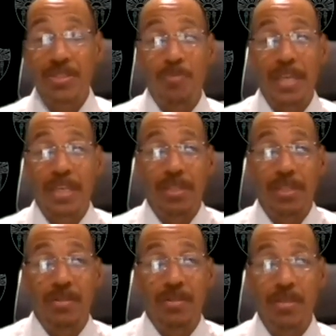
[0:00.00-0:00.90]
on making it
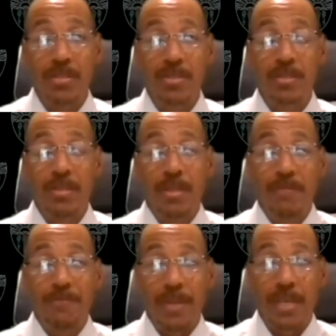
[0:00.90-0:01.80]
to this
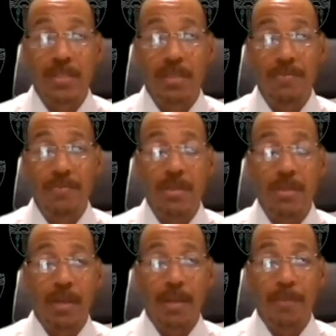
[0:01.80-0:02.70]
phase of
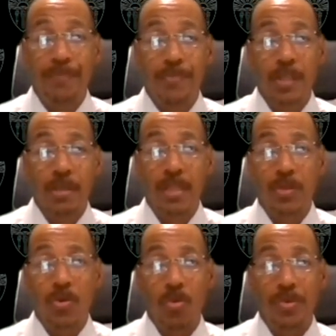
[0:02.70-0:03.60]
the
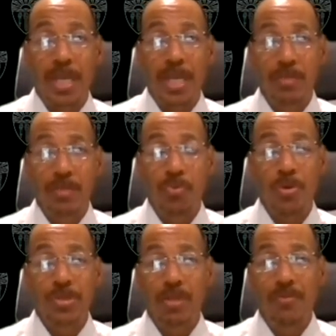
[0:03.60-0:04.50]
clinical rotation
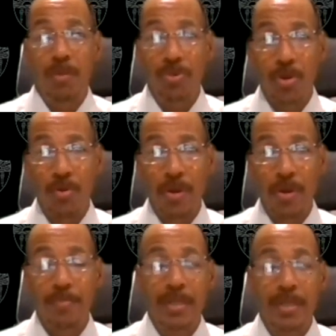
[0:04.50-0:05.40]
portion of our
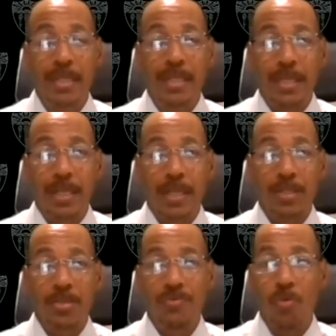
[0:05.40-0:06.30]
program.
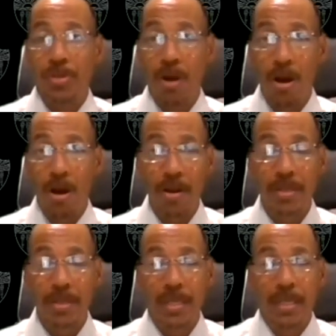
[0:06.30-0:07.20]
You've worked
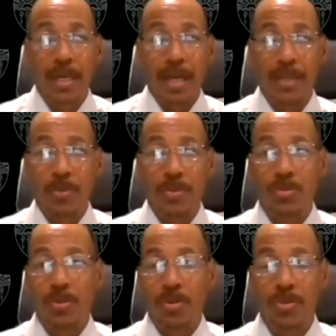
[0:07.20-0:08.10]
hard. I know that
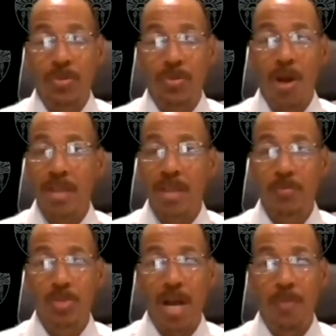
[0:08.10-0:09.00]
you're going to do an awesome
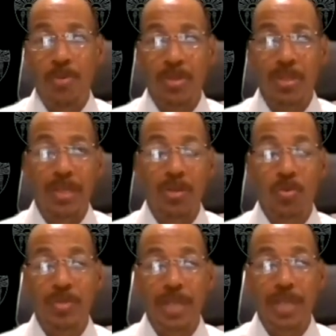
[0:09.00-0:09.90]
job on your clinical
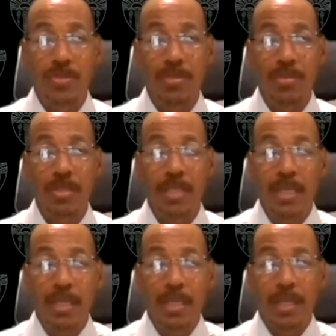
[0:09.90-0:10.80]
rotations.
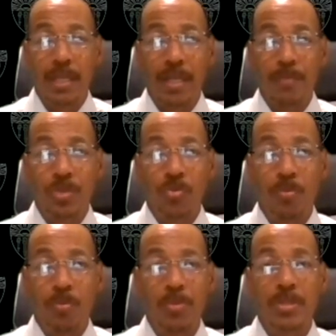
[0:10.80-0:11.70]
Just
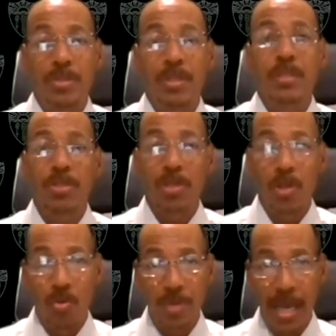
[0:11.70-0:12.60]
remember to
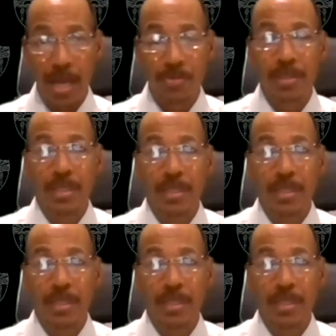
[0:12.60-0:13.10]
slow down.